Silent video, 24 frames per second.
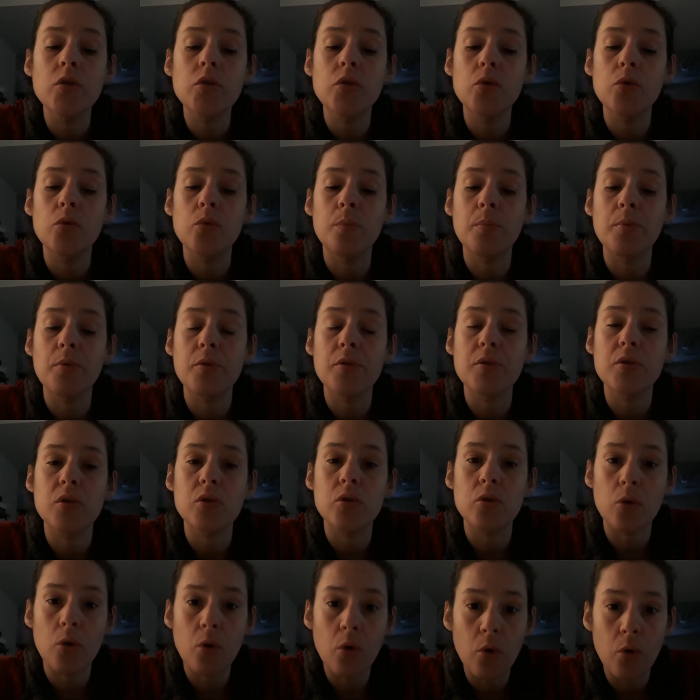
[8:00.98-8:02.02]
to
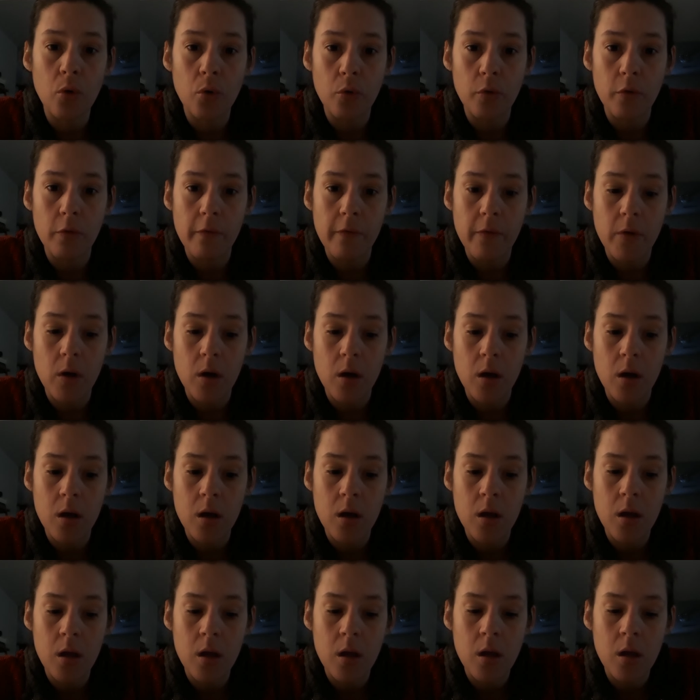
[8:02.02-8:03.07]
preserve,
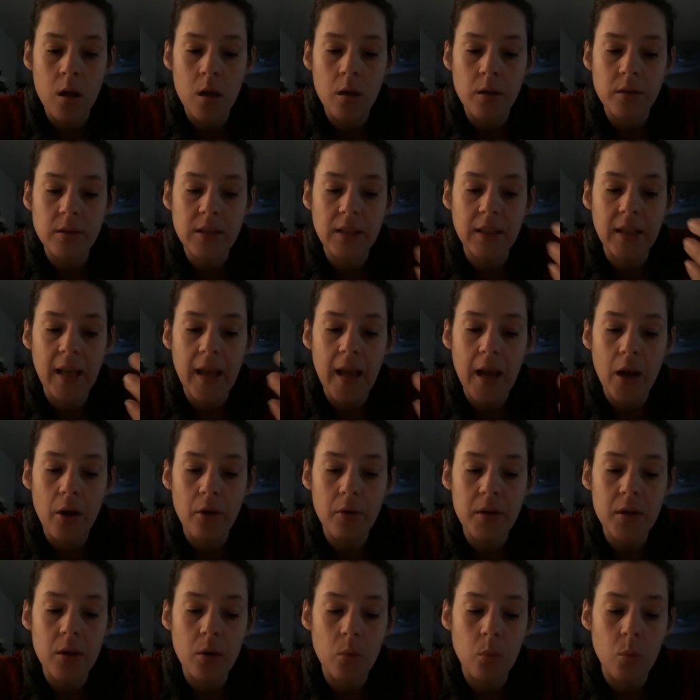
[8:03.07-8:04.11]
to
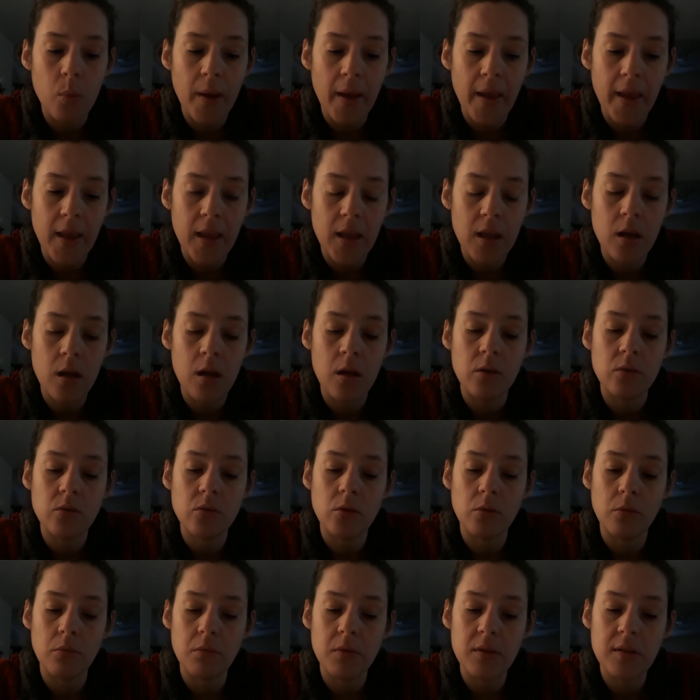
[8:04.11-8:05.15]
carry away,
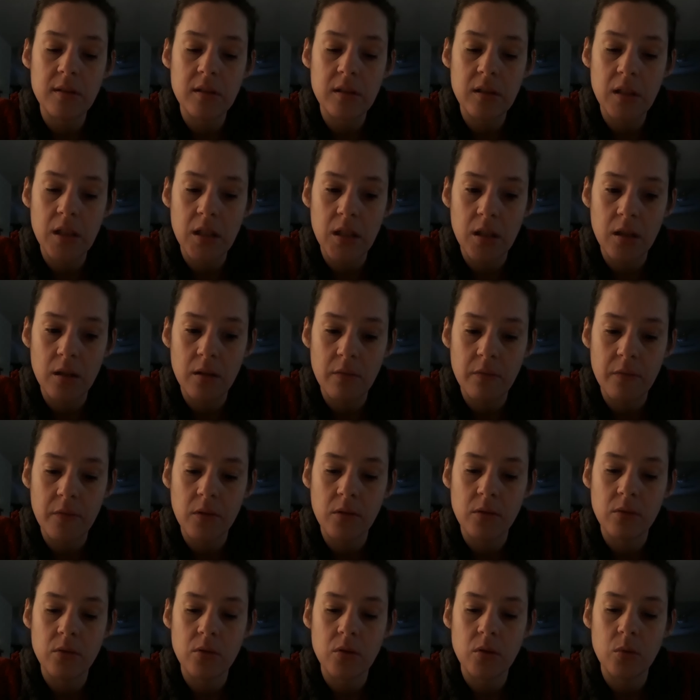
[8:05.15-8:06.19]
to receive,
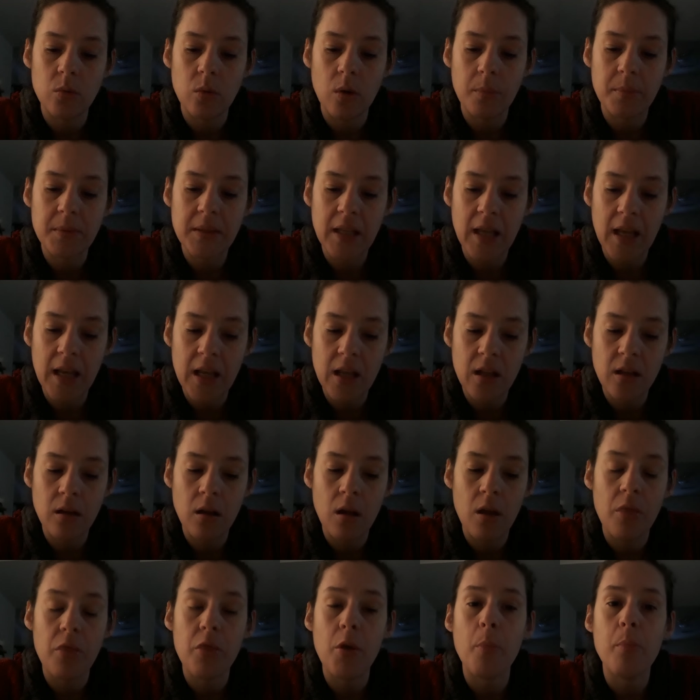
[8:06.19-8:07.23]
to obtain
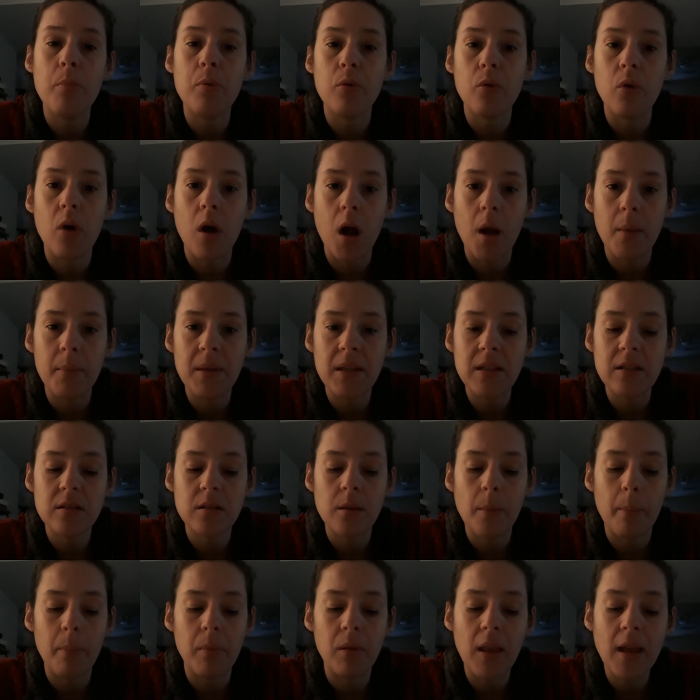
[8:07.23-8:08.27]
the promised
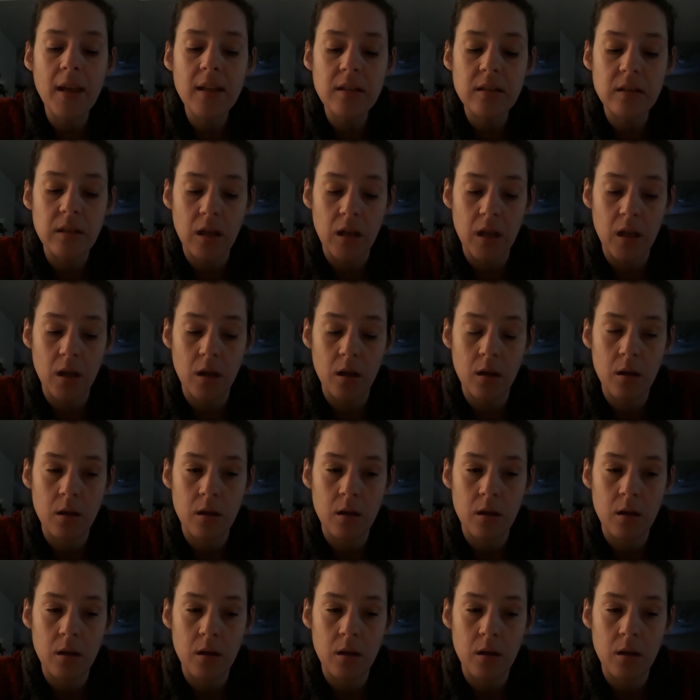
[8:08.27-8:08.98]
blessing.